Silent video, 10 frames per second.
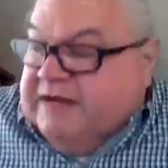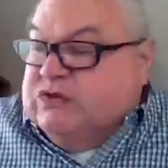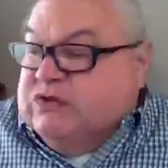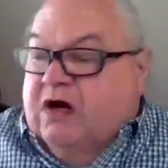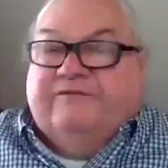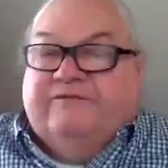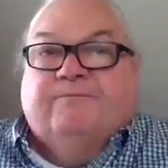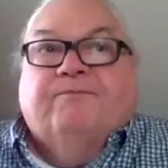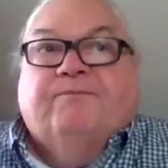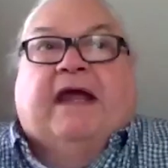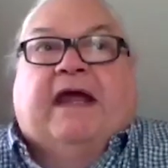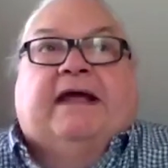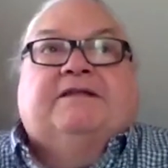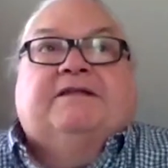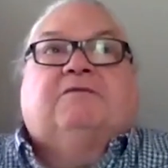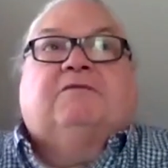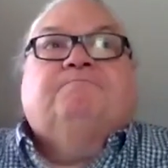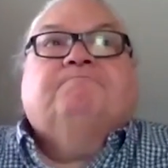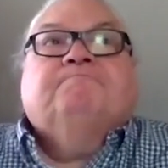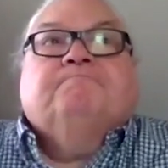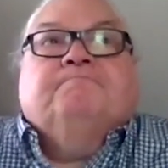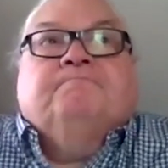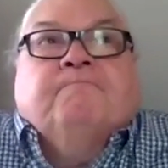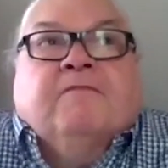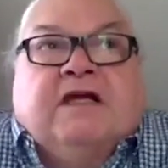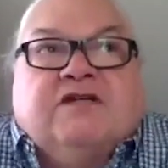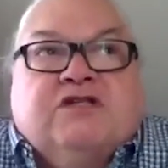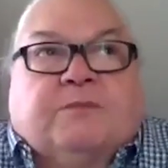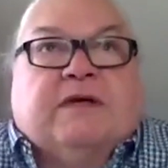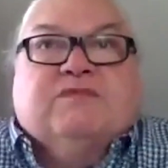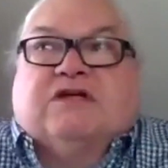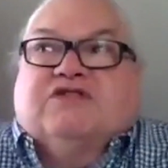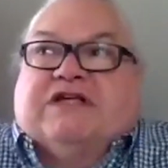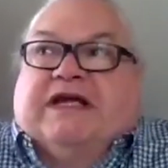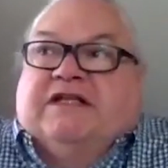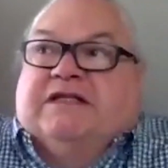off, and sometimes I'll send